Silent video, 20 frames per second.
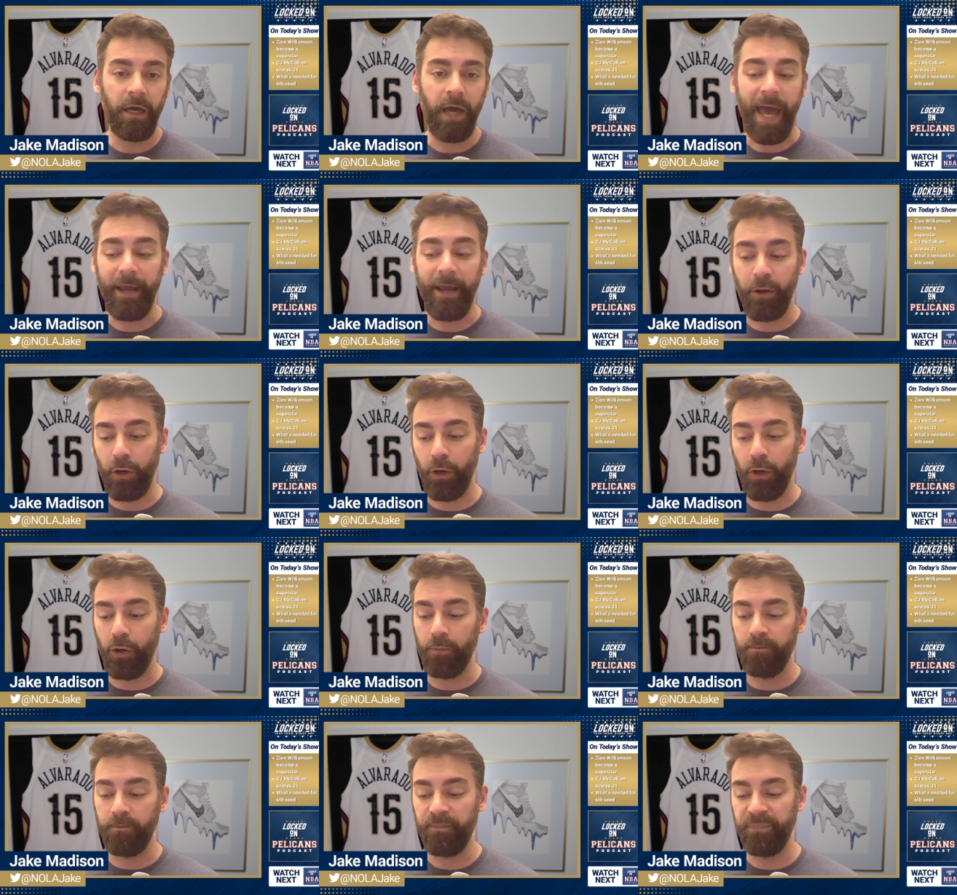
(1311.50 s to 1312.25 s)
at
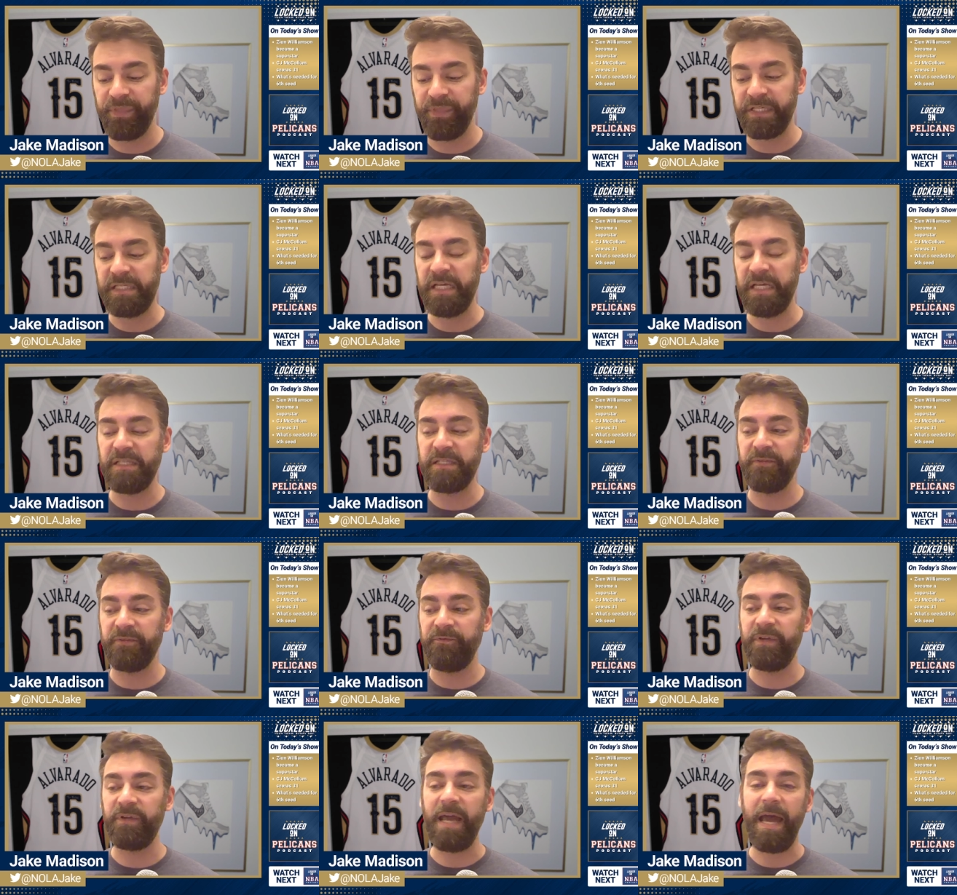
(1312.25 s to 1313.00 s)
home, the
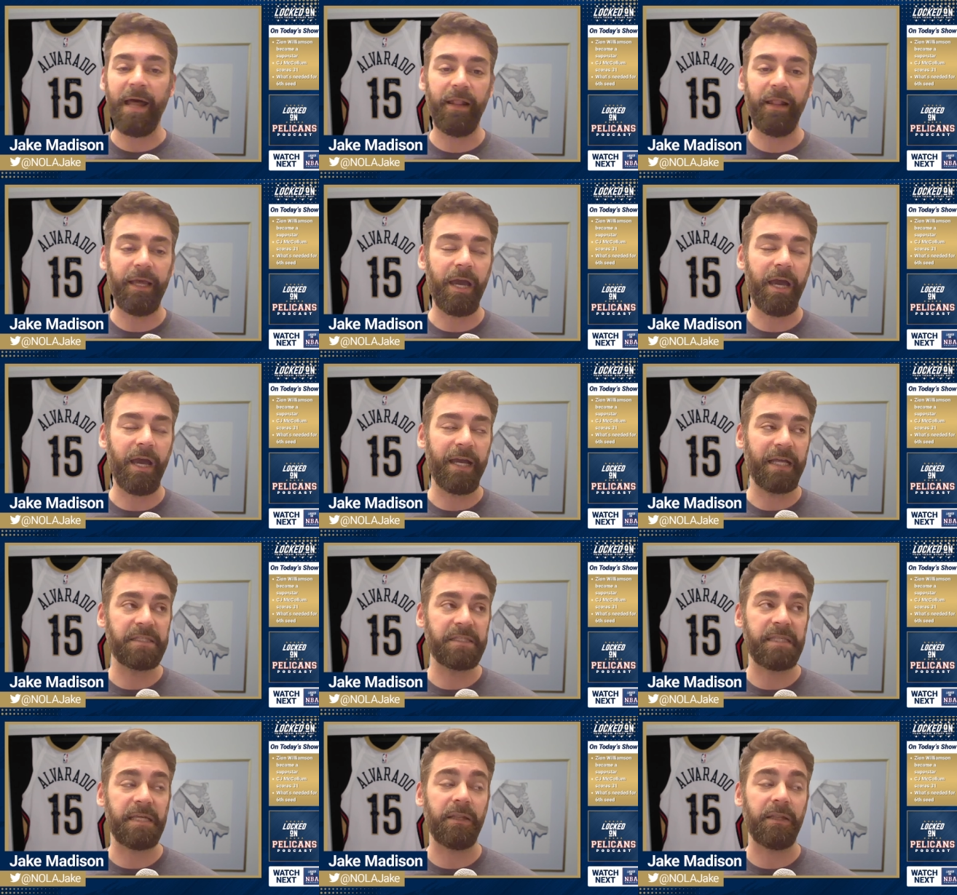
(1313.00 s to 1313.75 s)
season finale
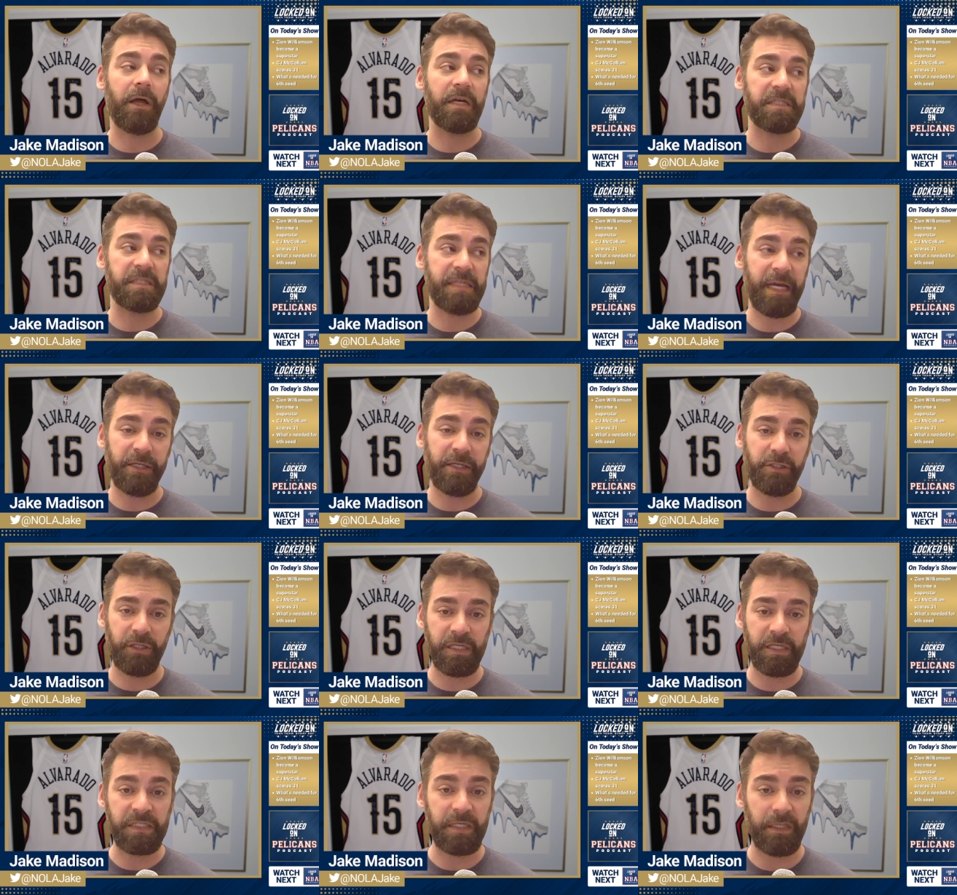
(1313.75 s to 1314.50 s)
against the Los
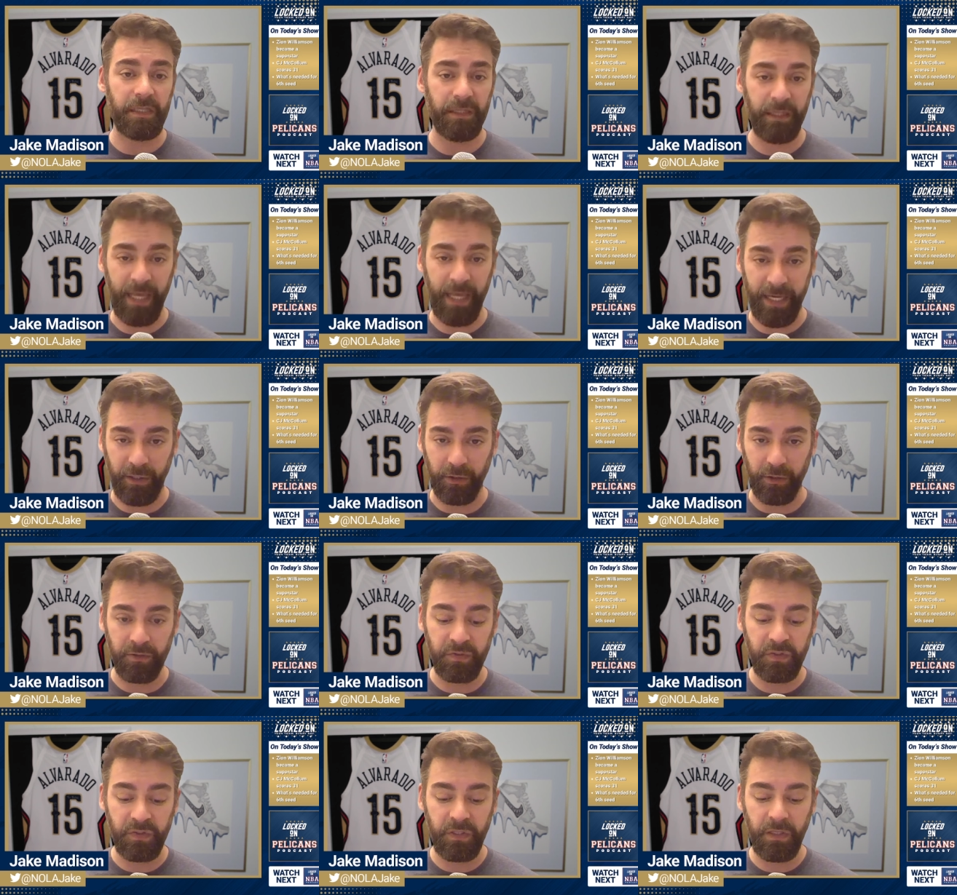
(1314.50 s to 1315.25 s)
Angeles
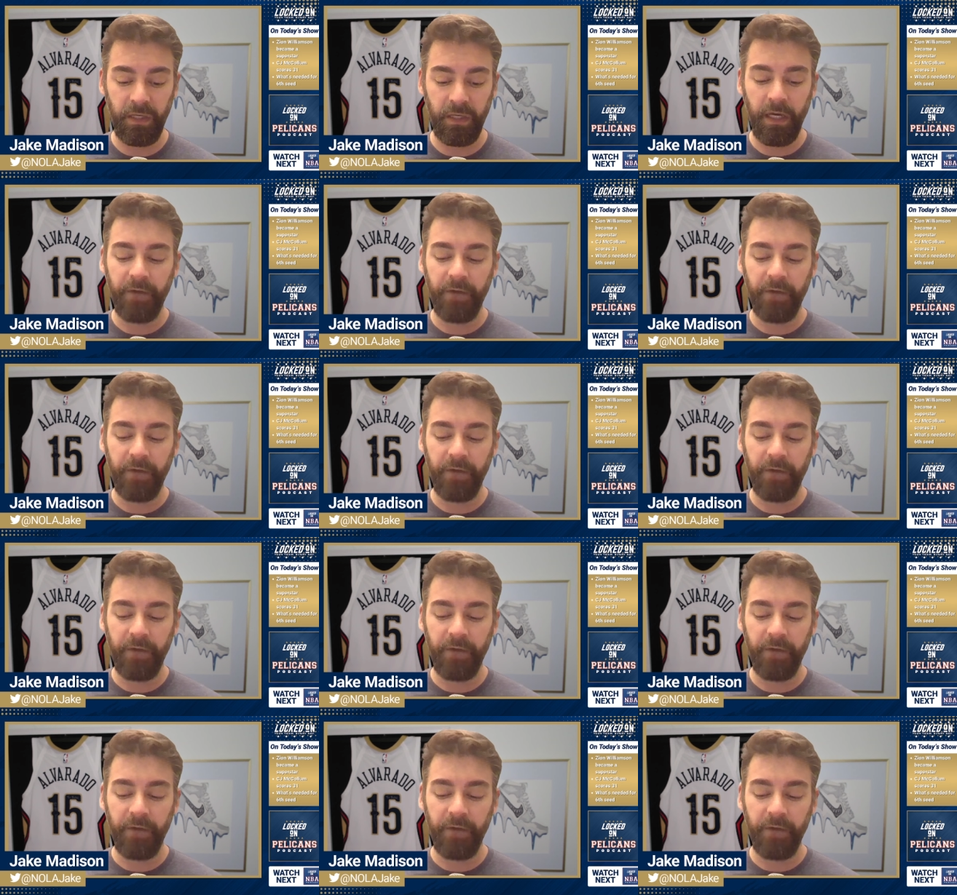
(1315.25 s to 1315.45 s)
Lakers.